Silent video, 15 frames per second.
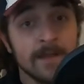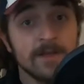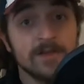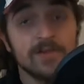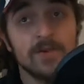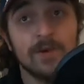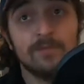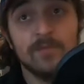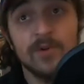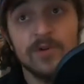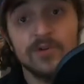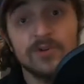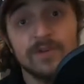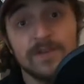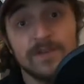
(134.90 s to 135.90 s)
so I'm pretty
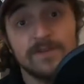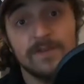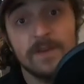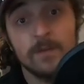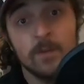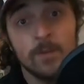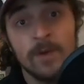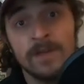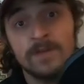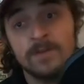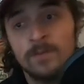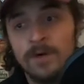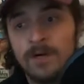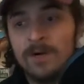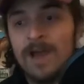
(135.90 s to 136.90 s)
sure his feet were wet as
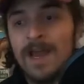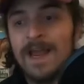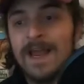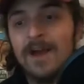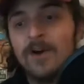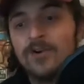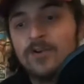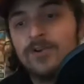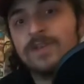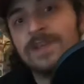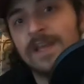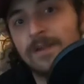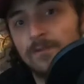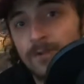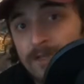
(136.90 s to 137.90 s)
well. And I
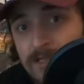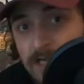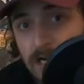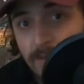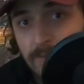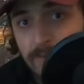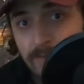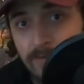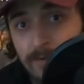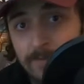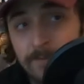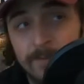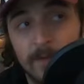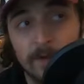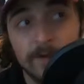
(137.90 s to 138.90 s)
understand where he's coming from,
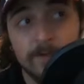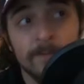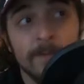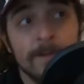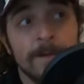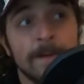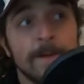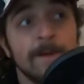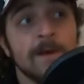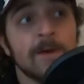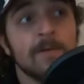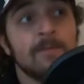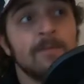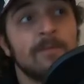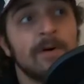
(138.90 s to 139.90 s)

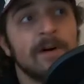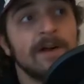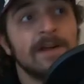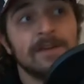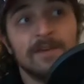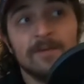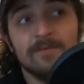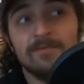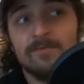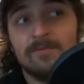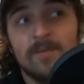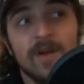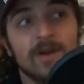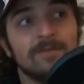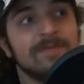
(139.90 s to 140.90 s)
but
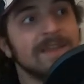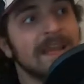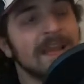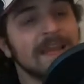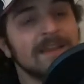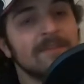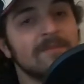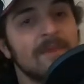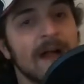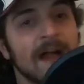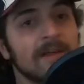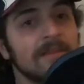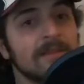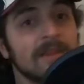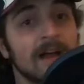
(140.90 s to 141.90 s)
complaining in the back
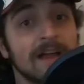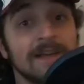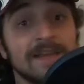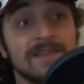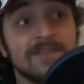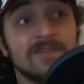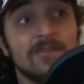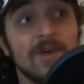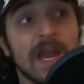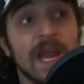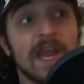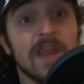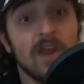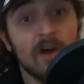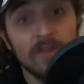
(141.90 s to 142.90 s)
of the line is
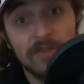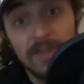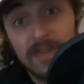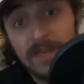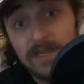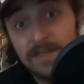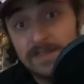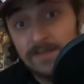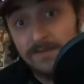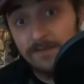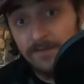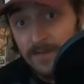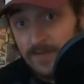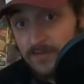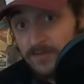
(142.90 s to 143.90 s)
doing nothing to
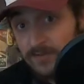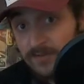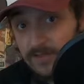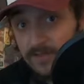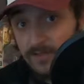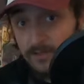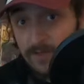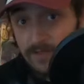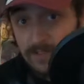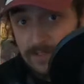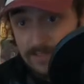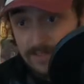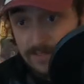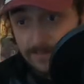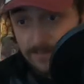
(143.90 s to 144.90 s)
fix your
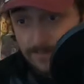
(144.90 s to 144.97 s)
situation.